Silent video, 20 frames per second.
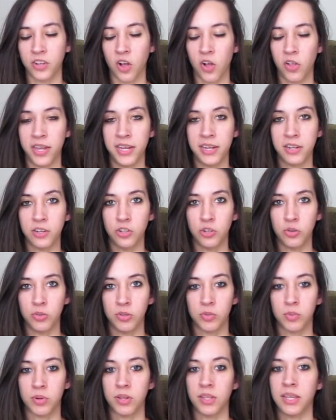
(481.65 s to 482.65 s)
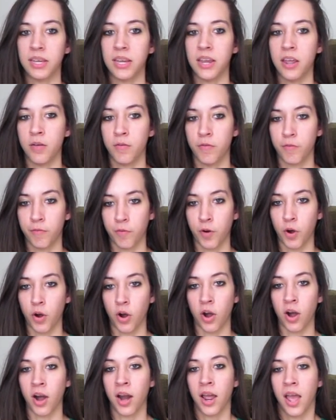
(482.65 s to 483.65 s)
All he can do is really
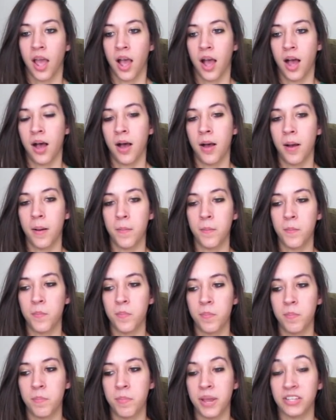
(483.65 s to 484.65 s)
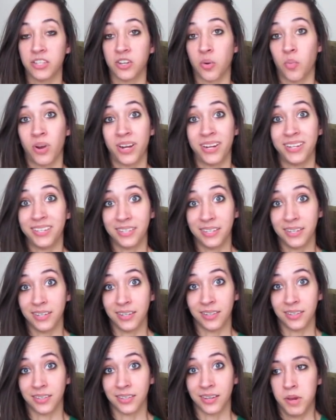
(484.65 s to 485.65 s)
infer based on what he
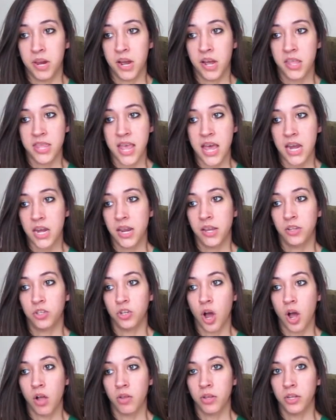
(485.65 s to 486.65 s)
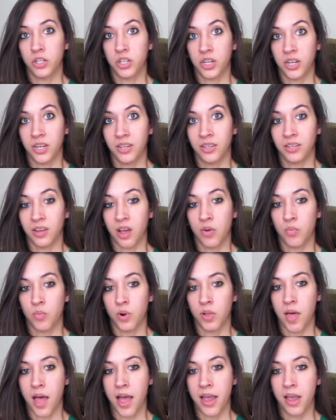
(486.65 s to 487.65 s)
sees. Beyond that, his knowledge is
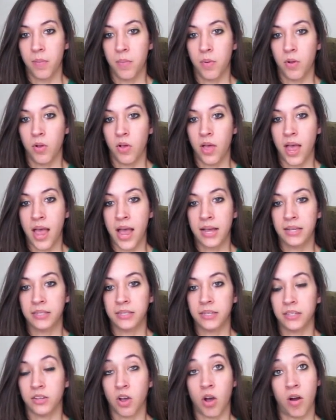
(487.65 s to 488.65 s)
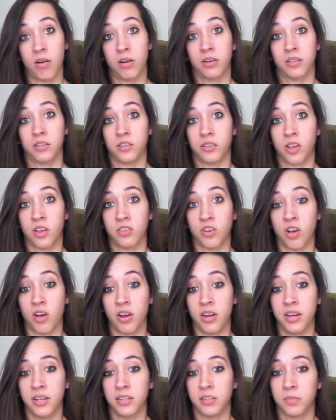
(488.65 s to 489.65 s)
unreliable, as is ours as
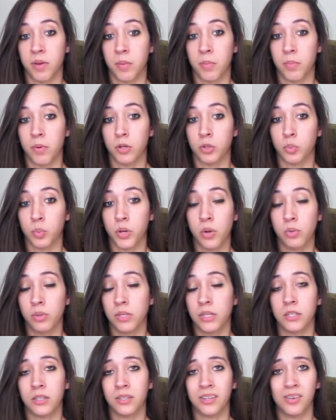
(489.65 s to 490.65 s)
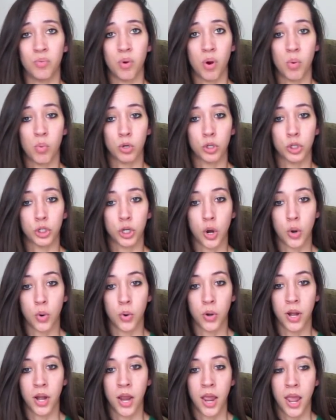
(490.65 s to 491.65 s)
audience members. We only see what we're
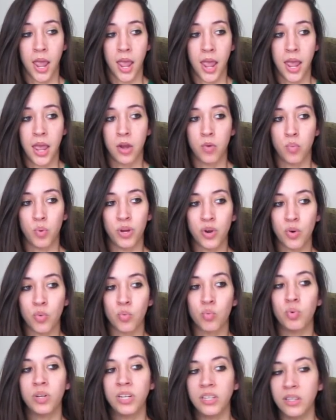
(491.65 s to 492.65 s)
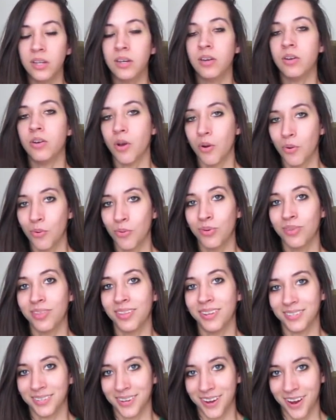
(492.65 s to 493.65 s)
shown, and we don't really know
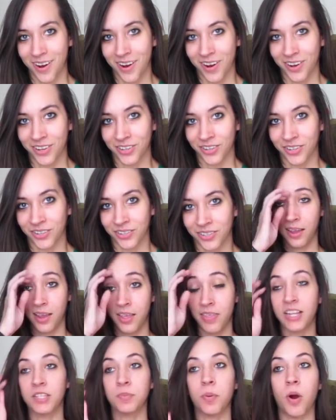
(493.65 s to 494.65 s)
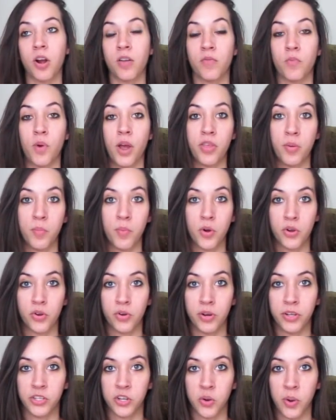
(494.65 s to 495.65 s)
these characters. And that's part of why the murder
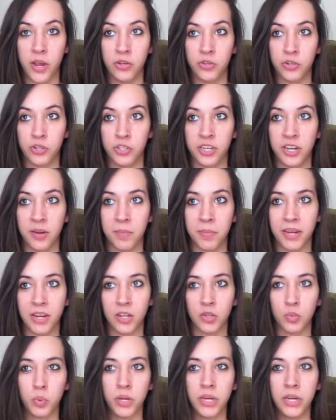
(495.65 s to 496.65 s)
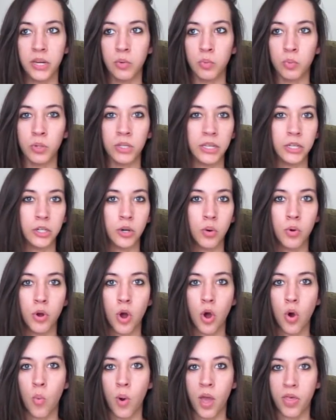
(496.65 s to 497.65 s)
is so interesting, because we really don't
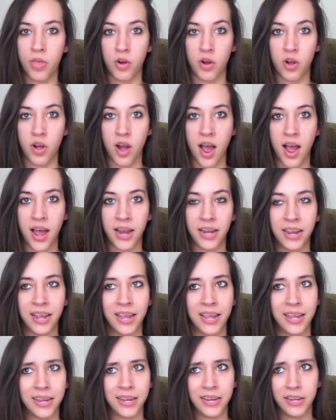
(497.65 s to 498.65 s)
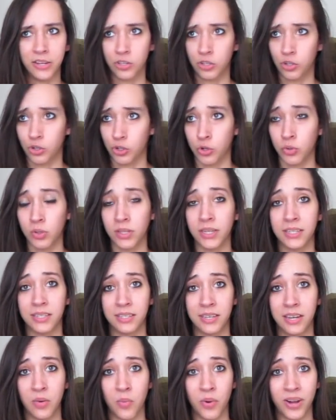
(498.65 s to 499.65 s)
know whether or not he's truly
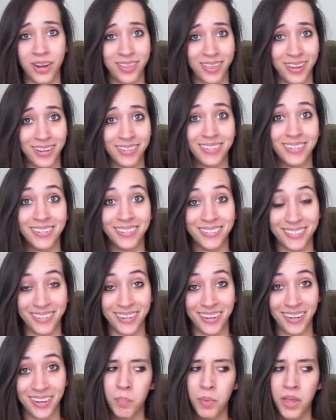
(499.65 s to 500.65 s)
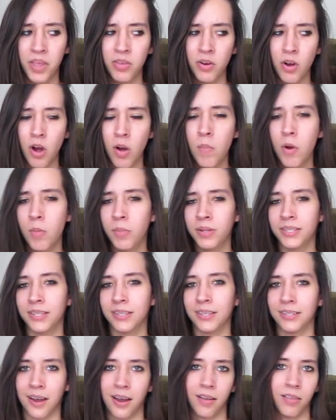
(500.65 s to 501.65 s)
seeing what he thinks he's seeing. And there are moments in
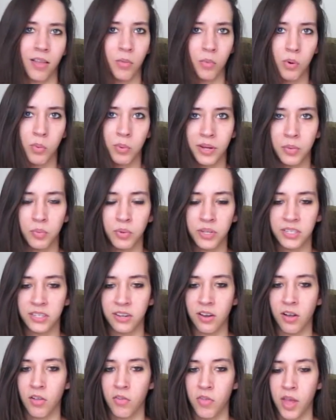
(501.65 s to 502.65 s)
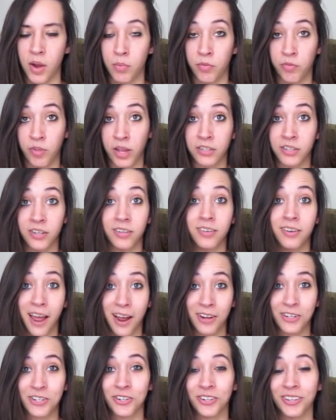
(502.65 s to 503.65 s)
the dialogue where we see all of that reflected
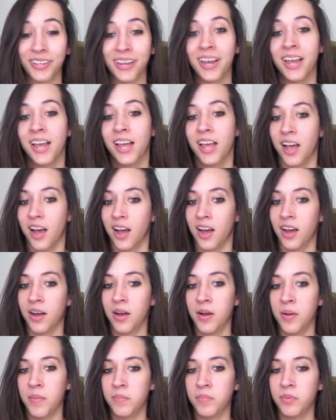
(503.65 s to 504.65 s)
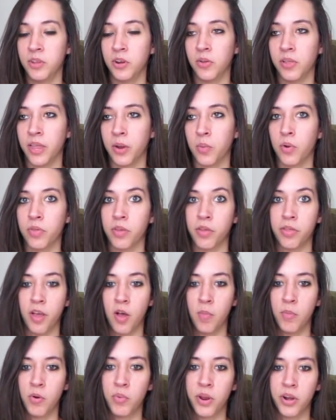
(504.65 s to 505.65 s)
naturally. You know, like where the
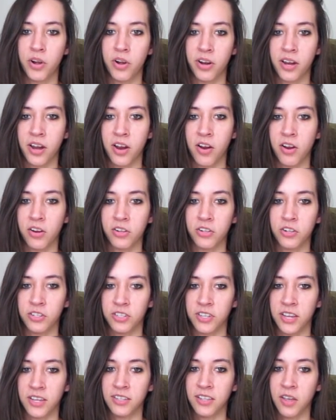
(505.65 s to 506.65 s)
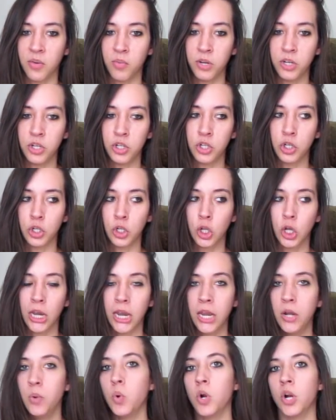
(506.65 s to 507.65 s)
Thelma Ritter character says that we should look
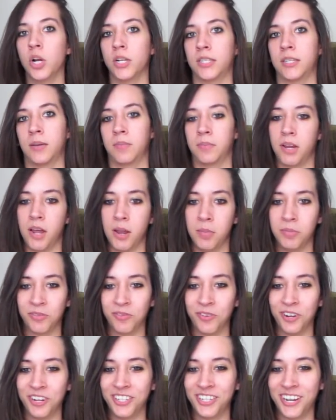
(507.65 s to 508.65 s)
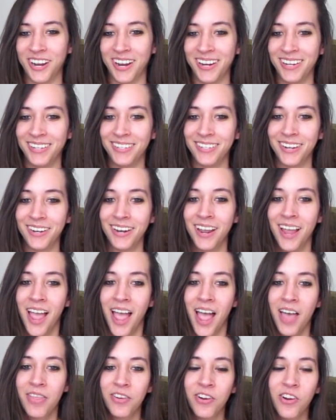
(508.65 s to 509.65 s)
inward sometimes for a change. And
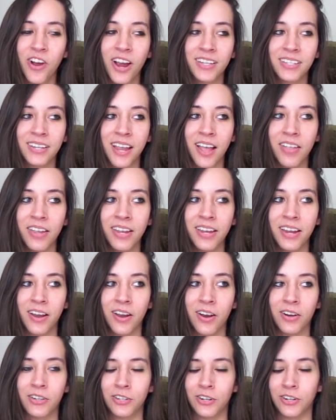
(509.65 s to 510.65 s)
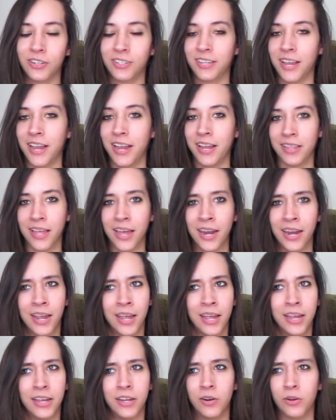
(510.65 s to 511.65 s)
the Grace Kelly character saying that,
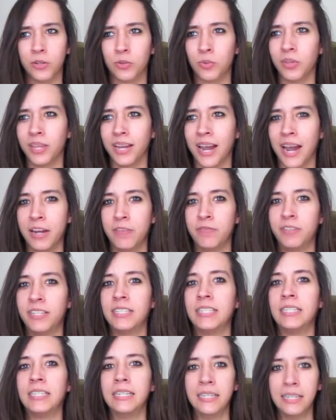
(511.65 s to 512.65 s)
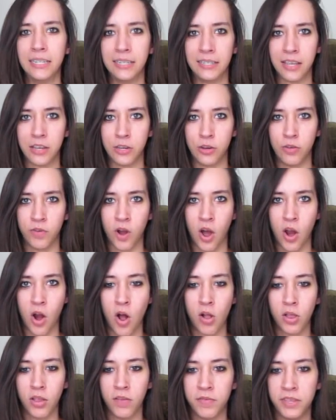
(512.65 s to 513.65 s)
you know, it's really kind of disease that you've got
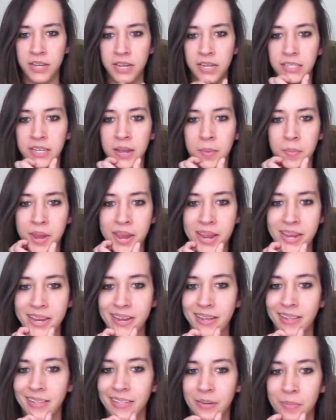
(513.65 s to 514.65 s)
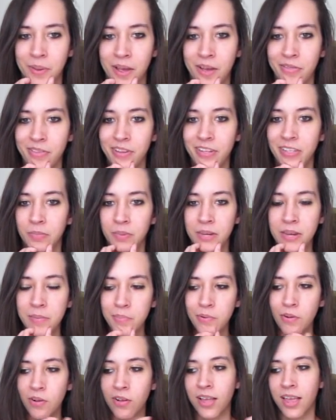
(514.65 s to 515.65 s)
all of these opinions about these
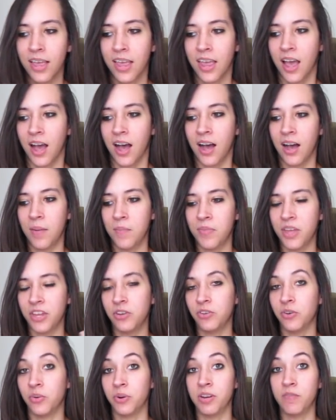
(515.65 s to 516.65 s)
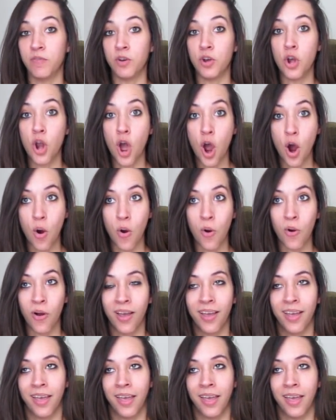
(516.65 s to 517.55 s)
people that you don't even know.